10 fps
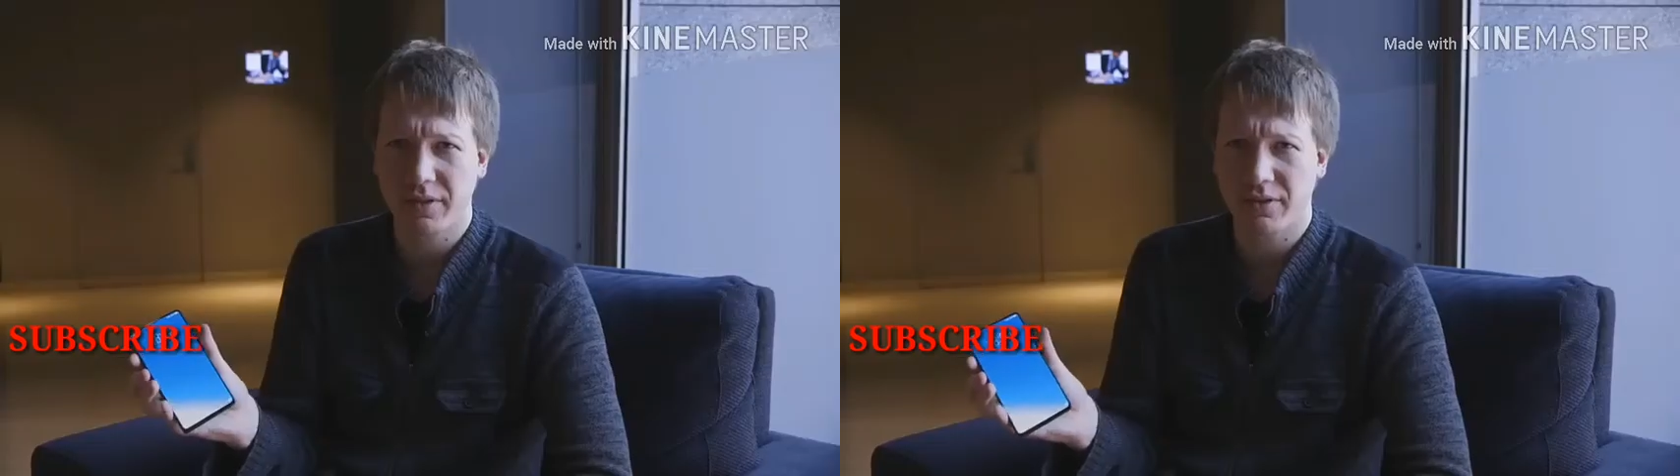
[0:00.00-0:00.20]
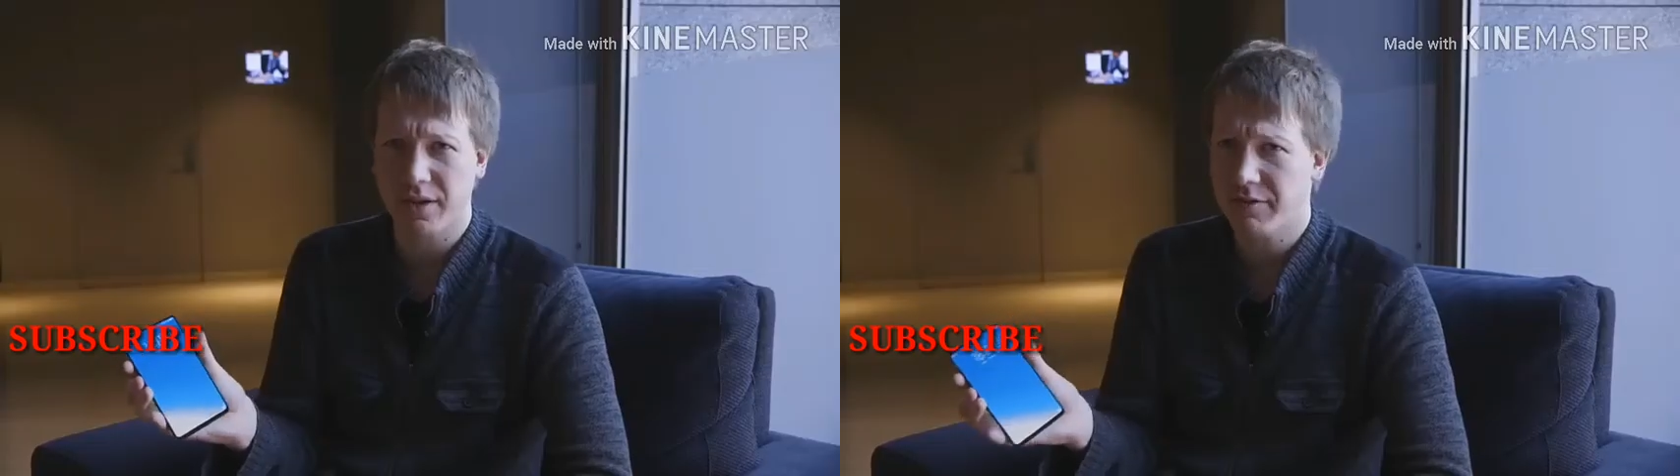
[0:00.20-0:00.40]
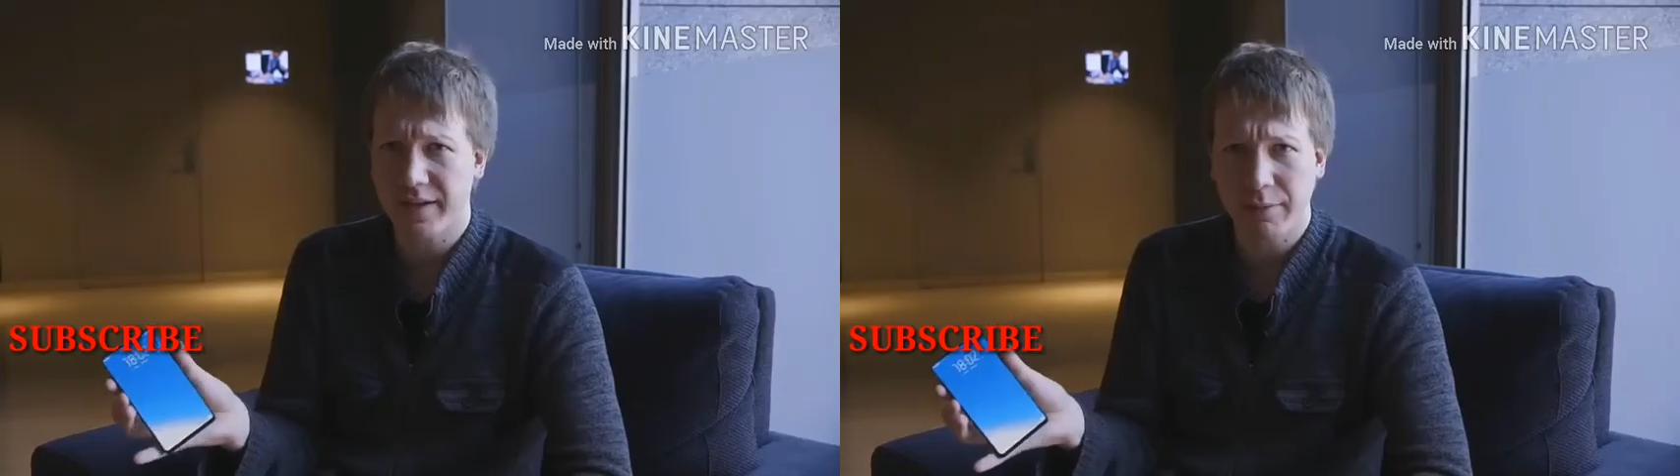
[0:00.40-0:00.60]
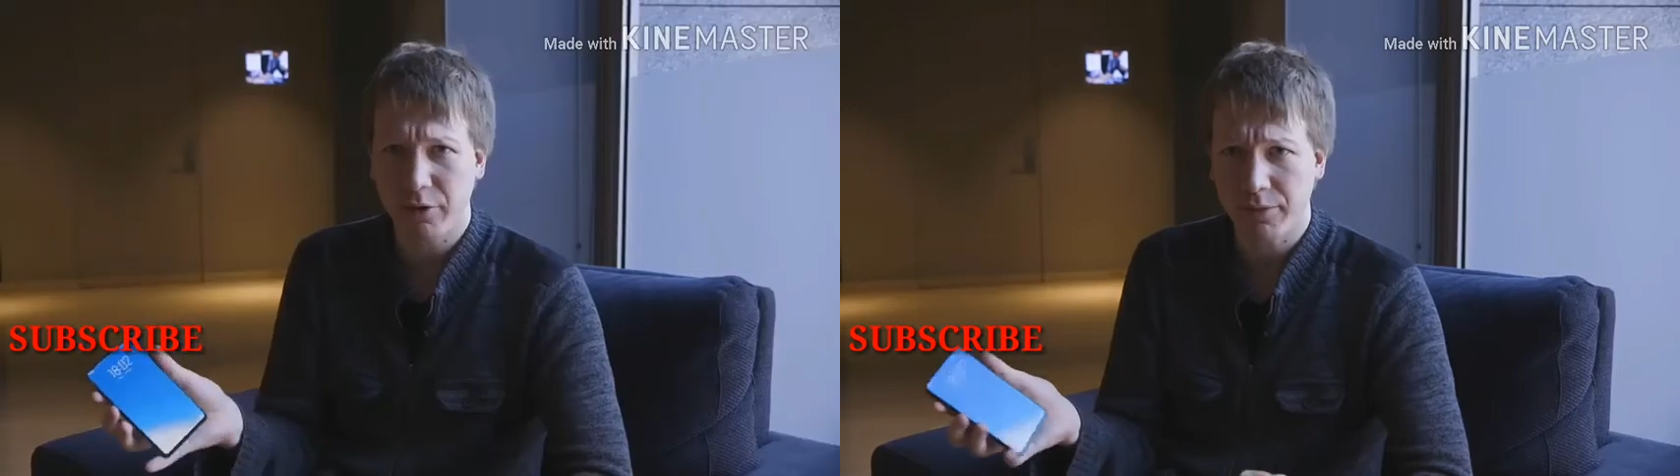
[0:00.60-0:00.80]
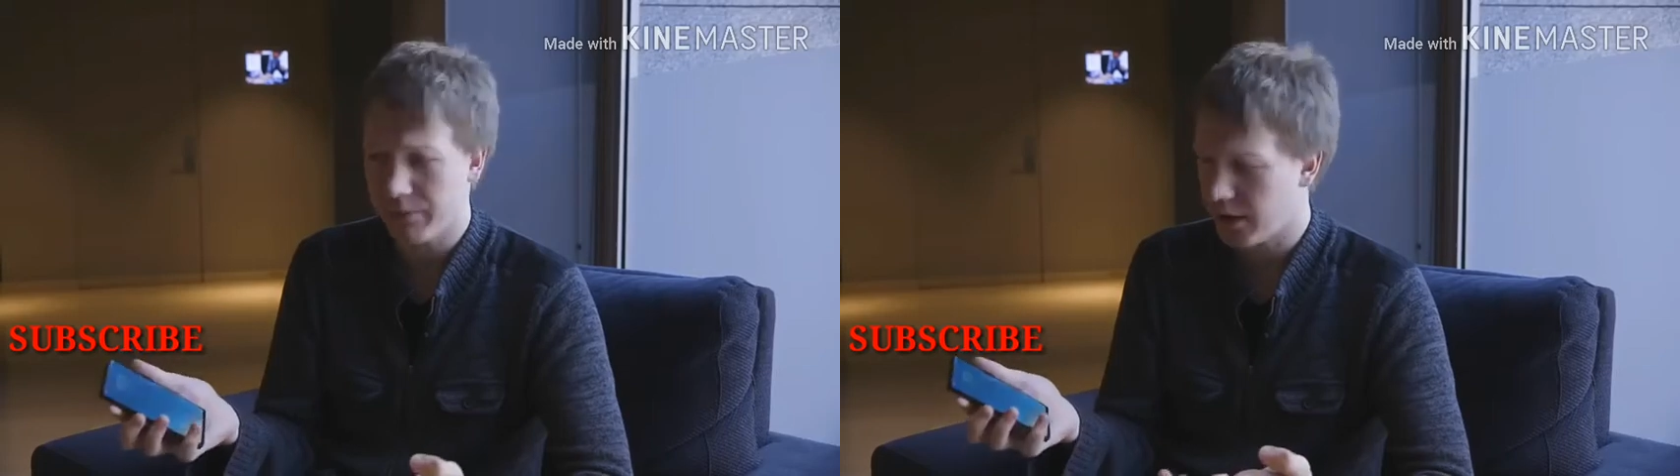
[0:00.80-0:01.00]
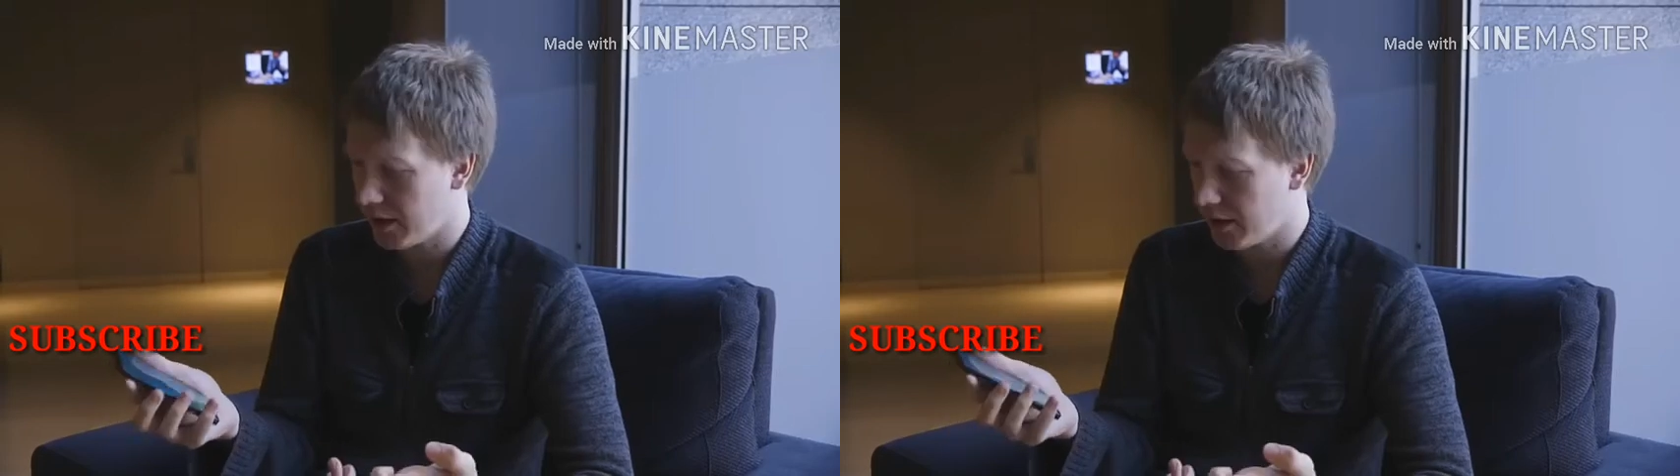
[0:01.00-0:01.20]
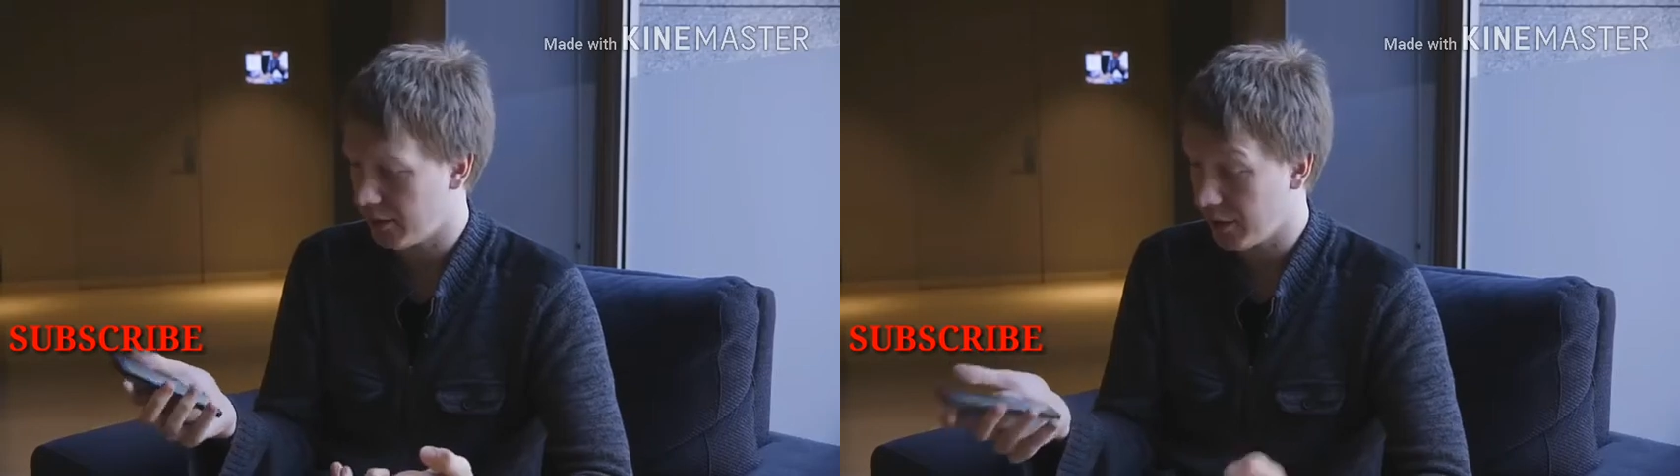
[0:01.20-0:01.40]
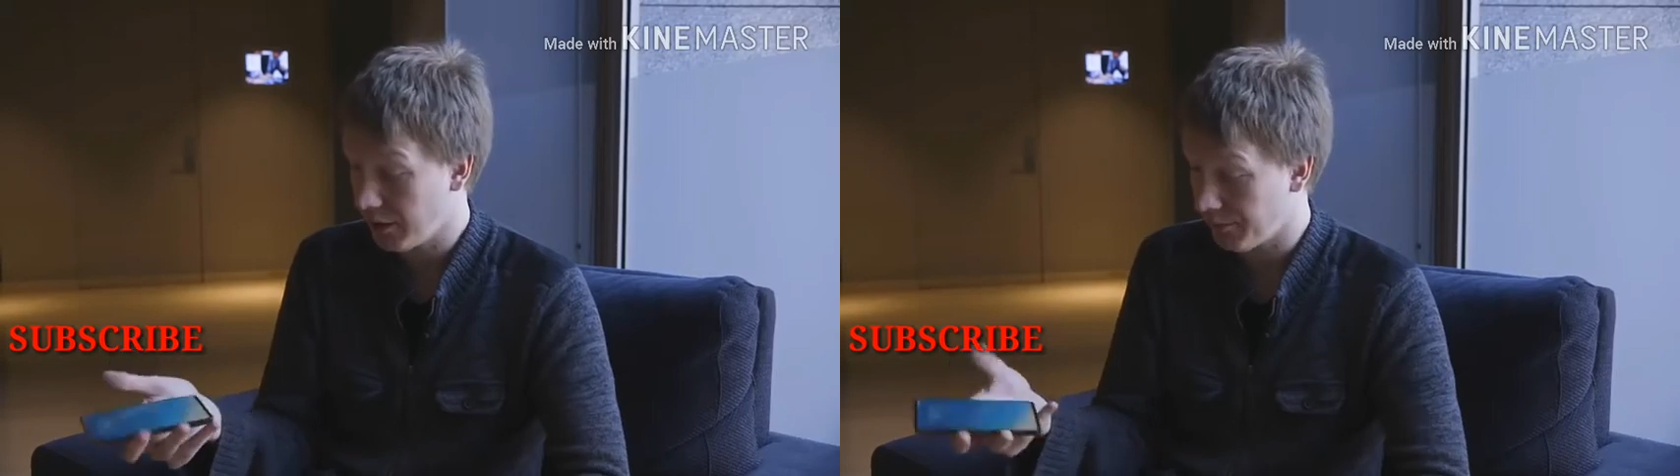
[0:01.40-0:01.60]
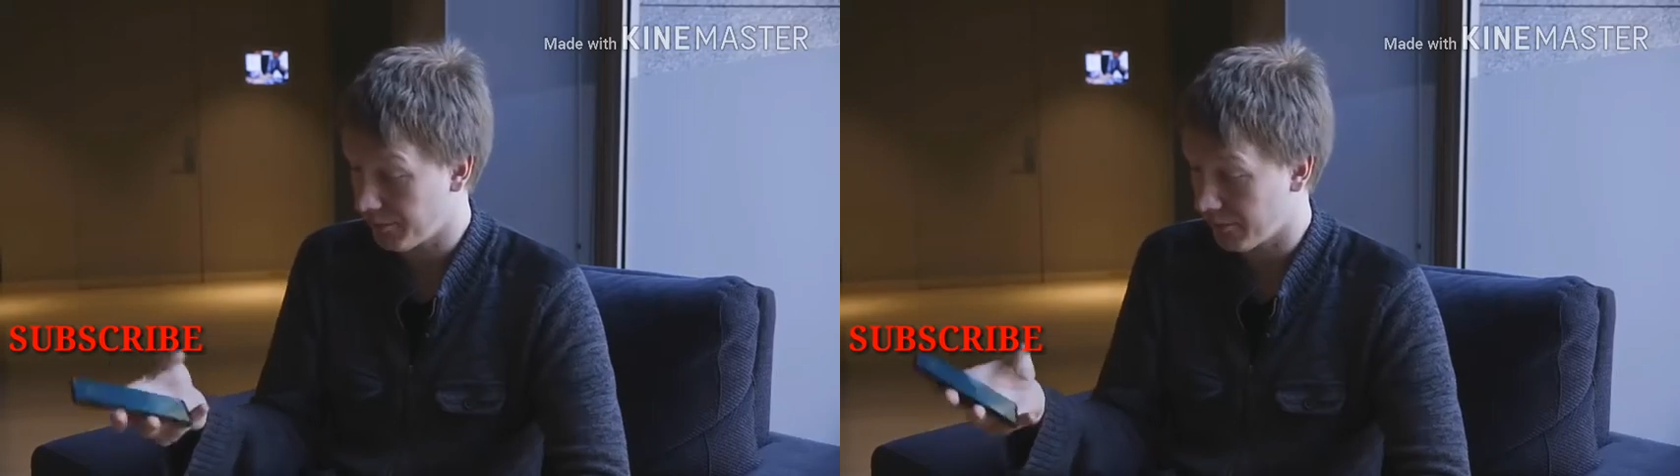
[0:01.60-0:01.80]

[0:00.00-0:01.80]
the selfie camera? Well,